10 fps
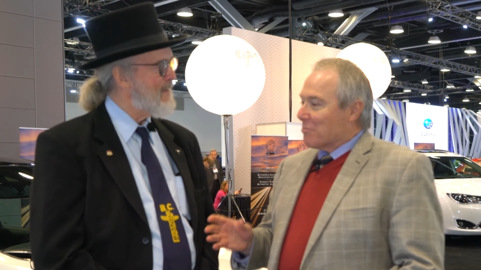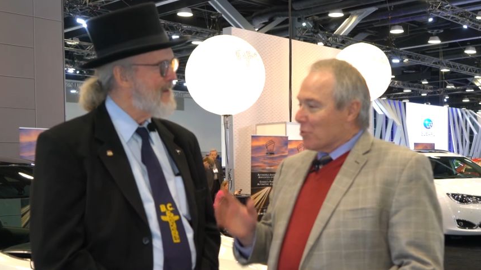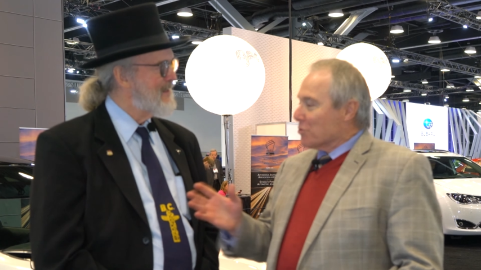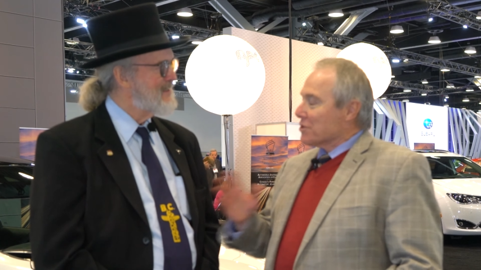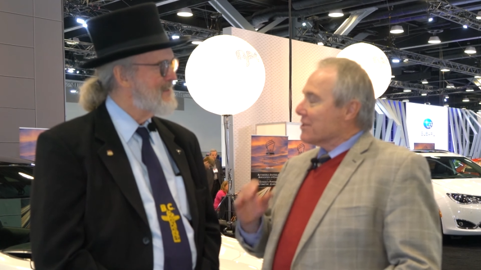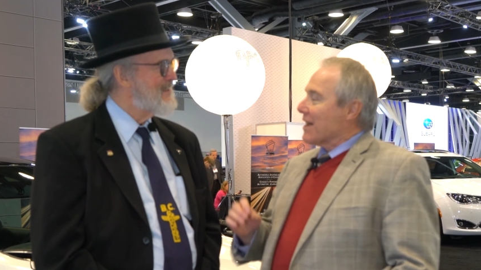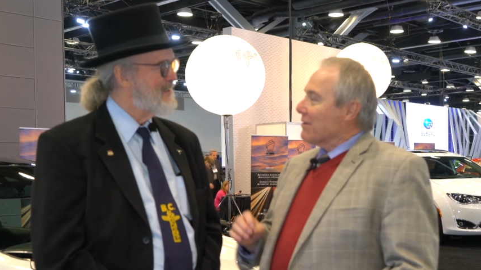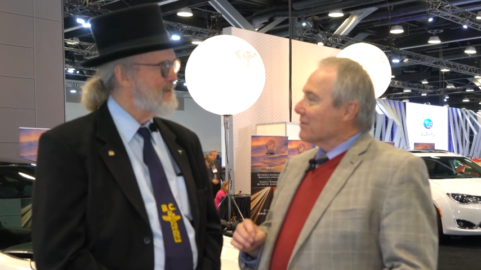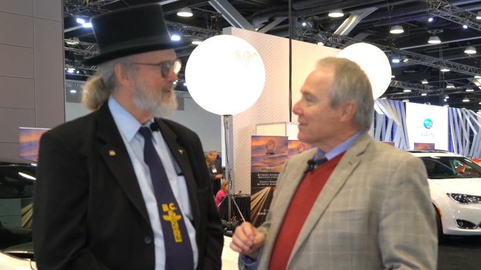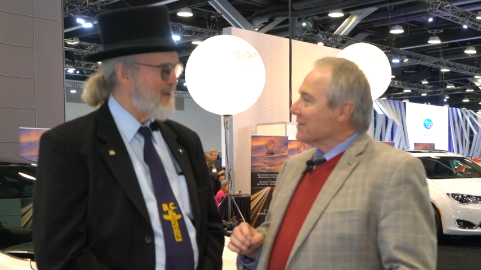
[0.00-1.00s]
Speaker 1: Bruce
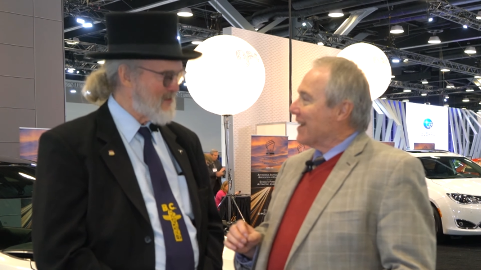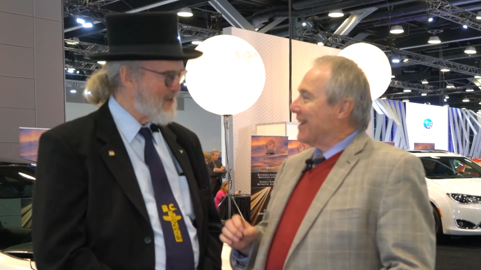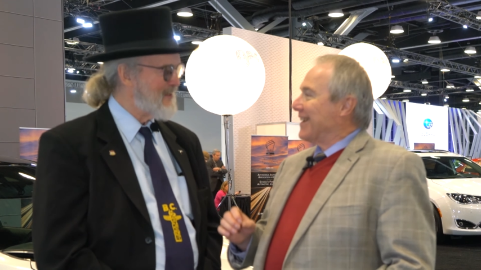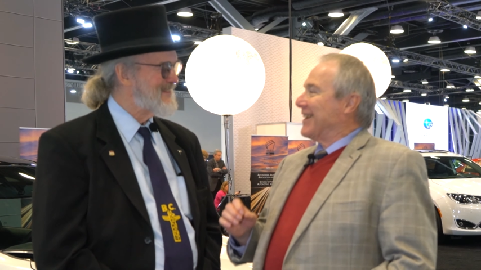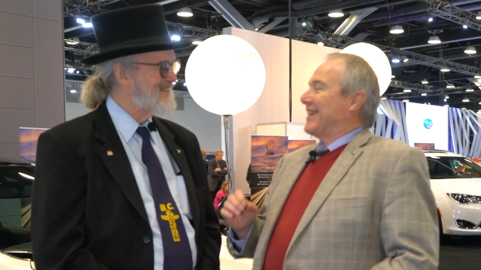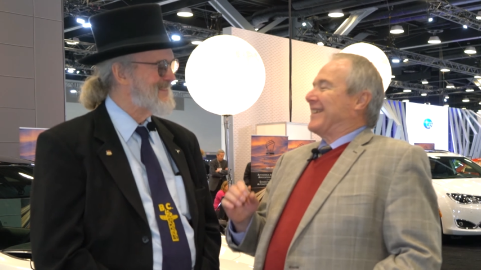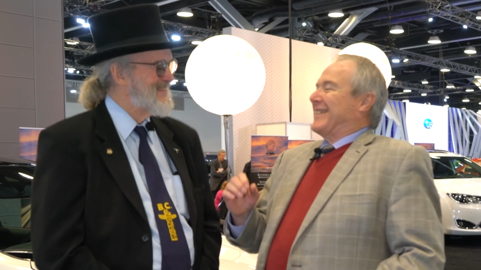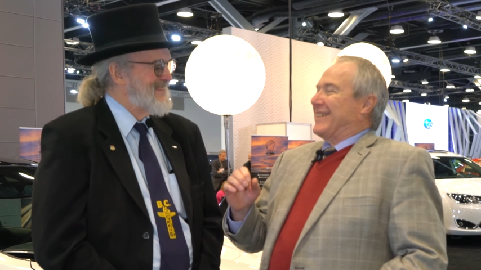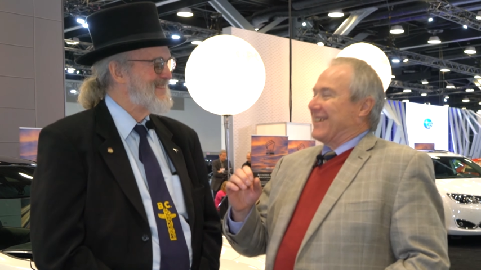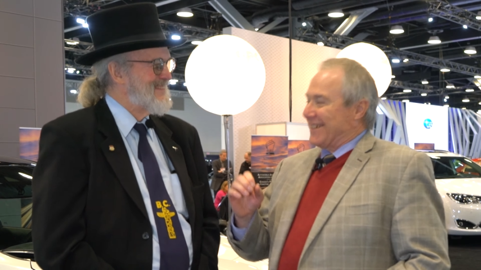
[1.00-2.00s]
Stout. Yes, sir.
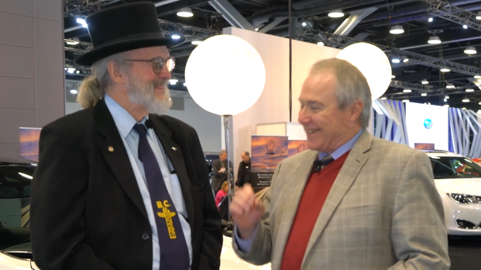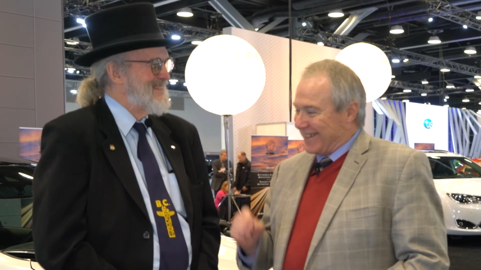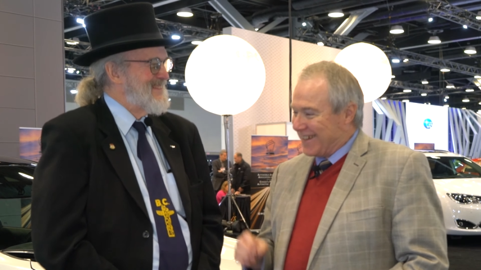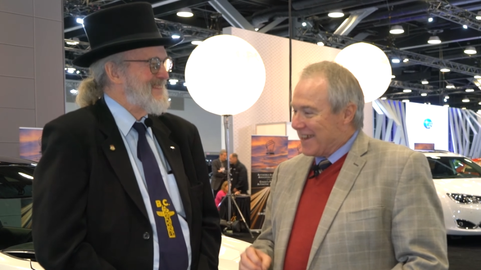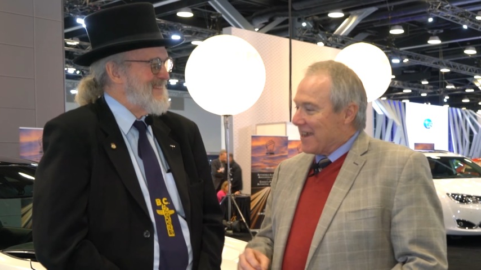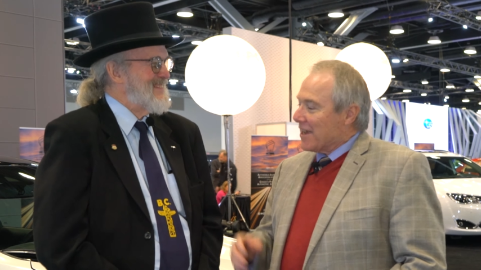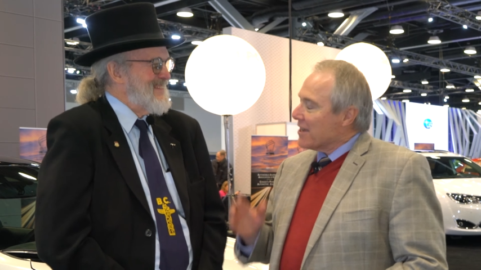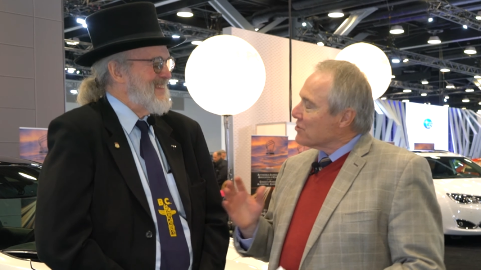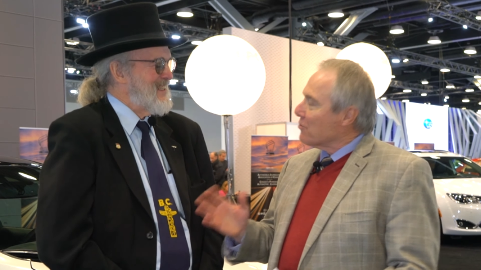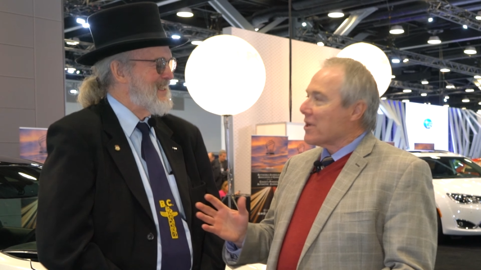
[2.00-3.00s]

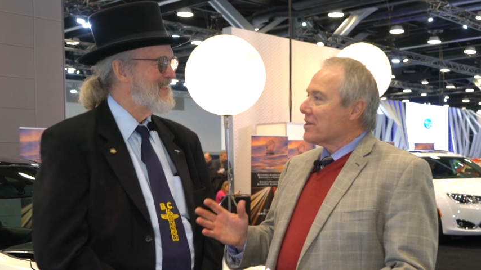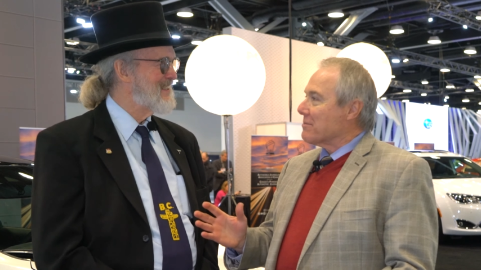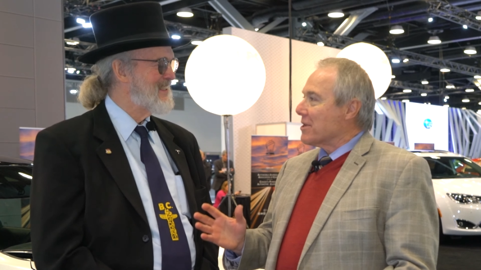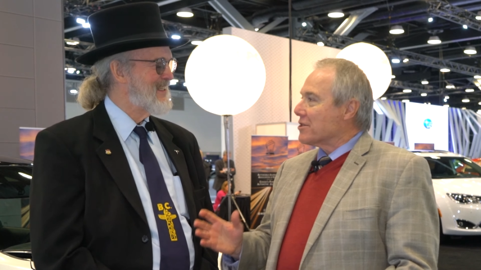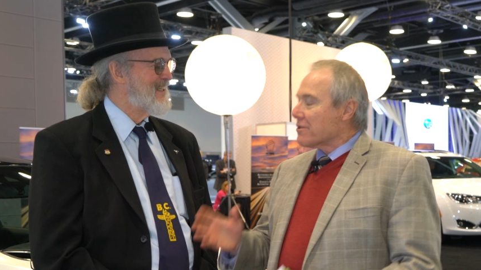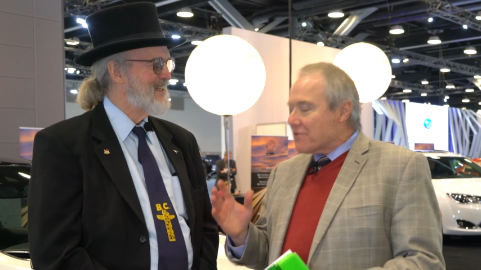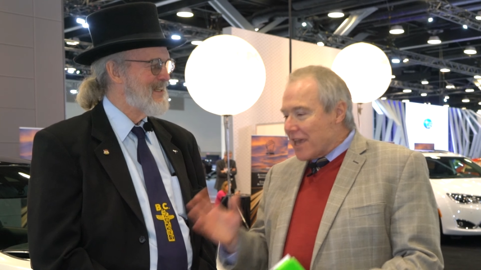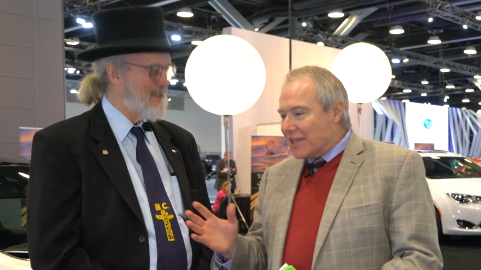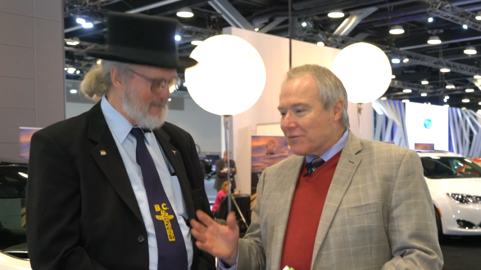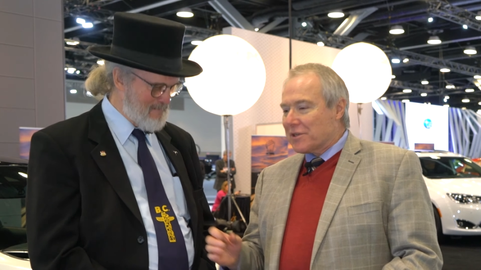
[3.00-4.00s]
It's great to meet you.
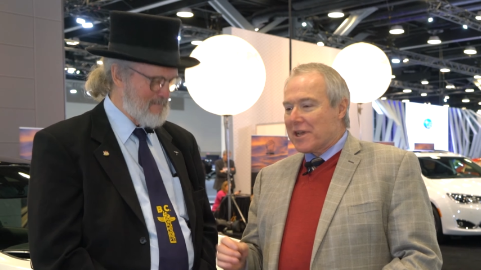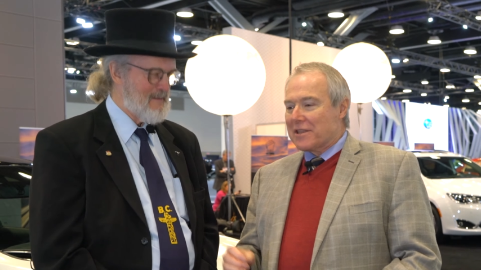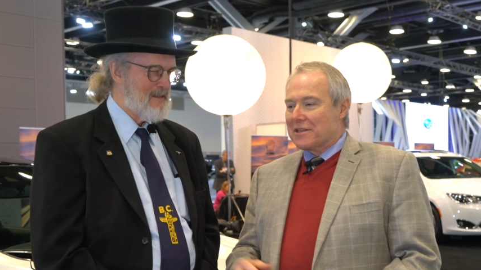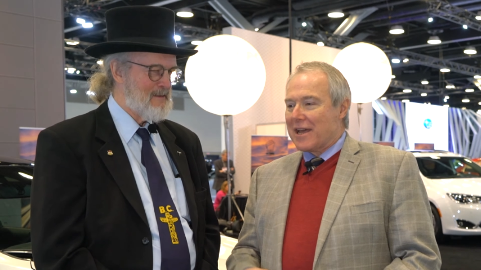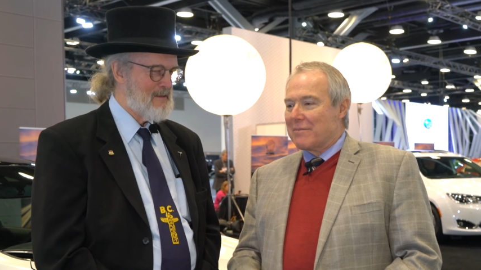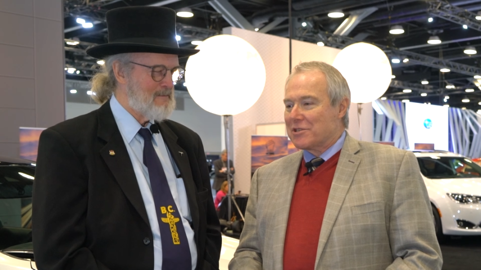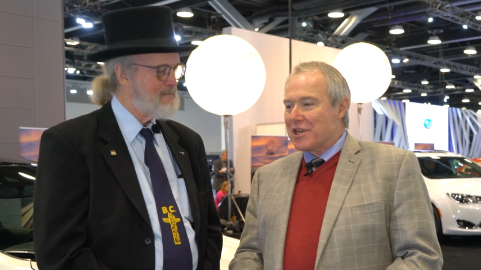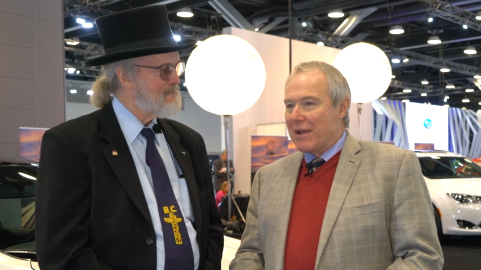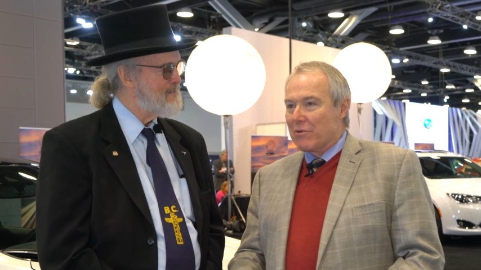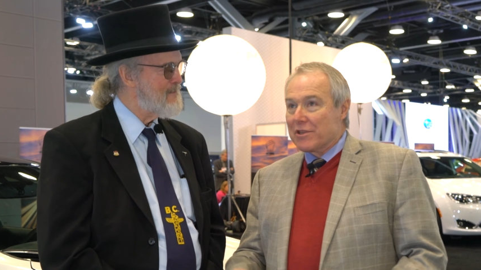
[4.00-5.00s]
Thanks for taking the time to
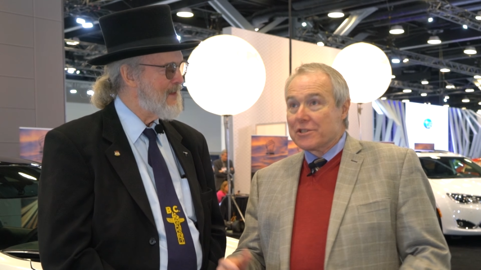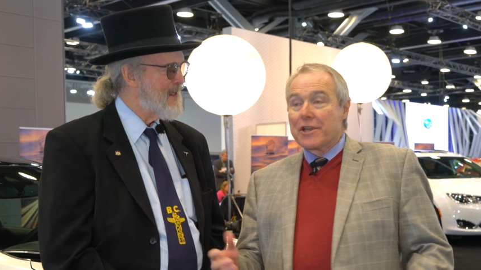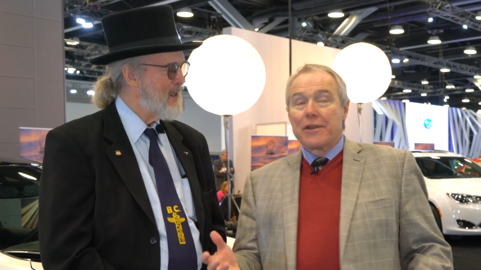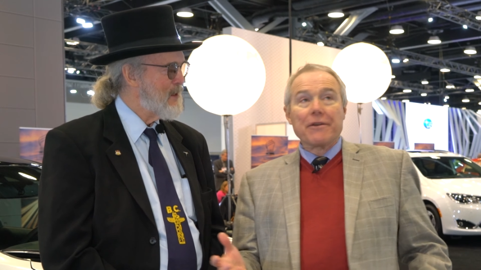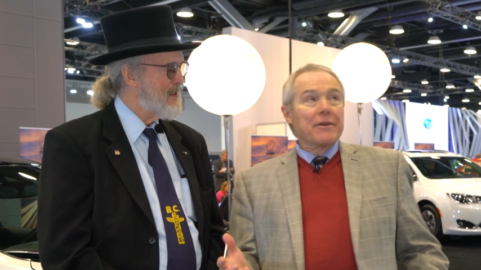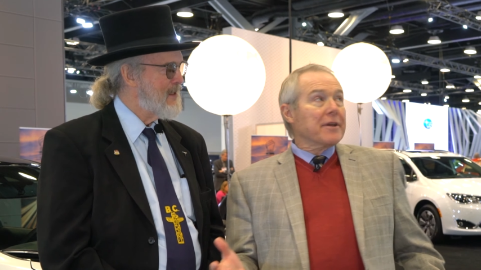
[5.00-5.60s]
chat with us here